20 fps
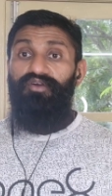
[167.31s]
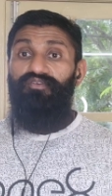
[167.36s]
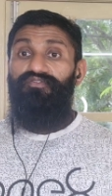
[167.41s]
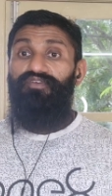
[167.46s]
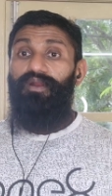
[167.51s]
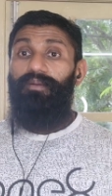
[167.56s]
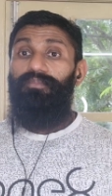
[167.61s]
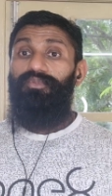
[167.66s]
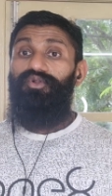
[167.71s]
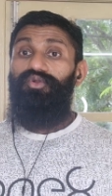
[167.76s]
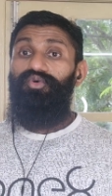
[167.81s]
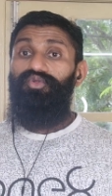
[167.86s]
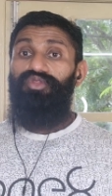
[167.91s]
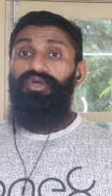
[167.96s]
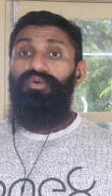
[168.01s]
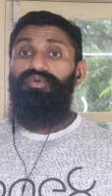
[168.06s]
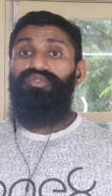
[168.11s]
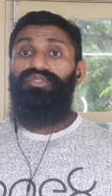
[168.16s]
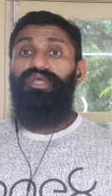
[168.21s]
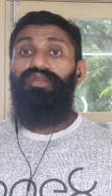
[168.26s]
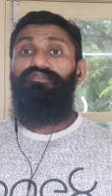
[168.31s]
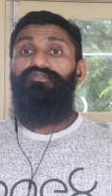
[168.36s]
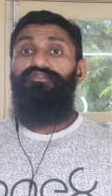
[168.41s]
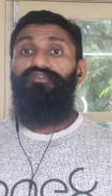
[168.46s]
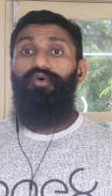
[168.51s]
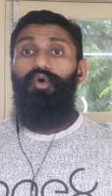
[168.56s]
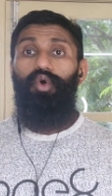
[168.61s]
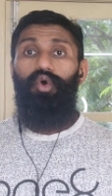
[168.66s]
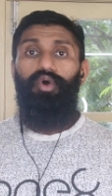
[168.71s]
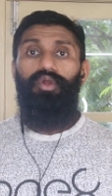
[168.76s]
from
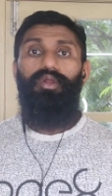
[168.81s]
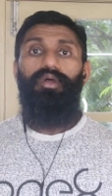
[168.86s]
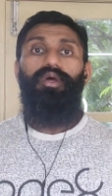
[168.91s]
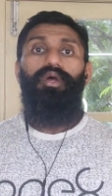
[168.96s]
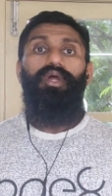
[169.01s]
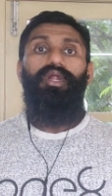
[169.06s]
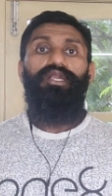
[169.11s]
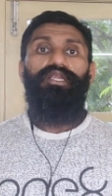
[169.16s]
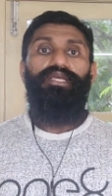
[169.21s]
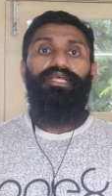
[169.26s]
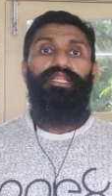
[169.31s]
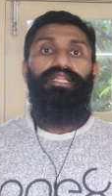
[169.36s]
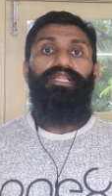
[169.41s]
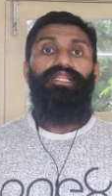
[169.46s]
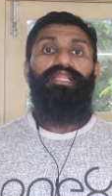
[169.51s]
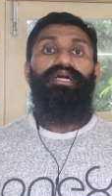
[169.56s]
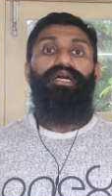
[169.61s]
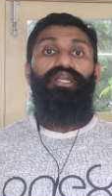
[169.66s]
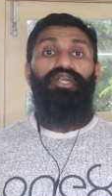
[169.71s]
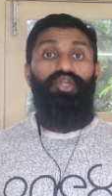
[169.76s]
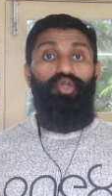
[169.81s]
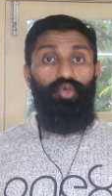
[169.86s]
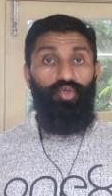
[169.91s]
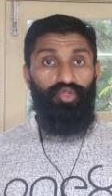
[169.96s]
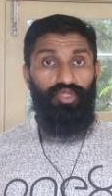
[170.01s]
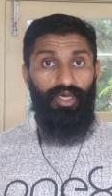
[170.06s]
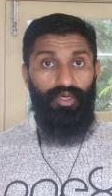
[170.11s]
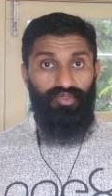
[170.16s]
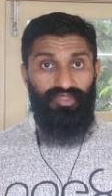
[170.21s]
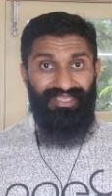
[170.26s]
2004 till
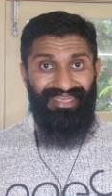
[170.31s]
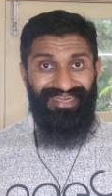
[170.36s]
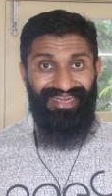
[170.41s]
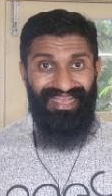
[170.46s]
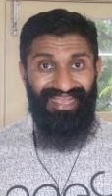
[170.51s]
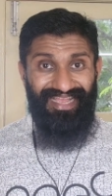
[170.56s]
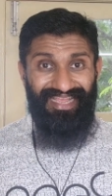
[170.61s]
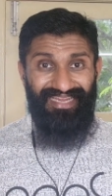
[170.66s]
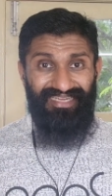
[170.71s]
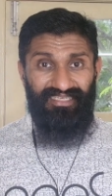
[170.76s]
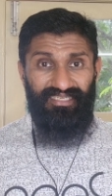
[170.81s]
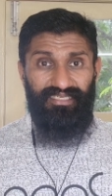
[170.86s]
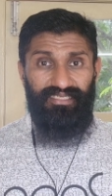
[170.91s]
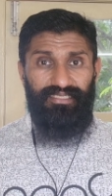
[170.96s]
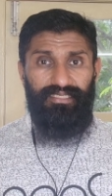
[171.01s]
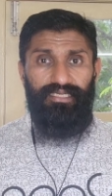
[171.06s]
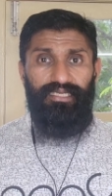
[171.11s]
2008.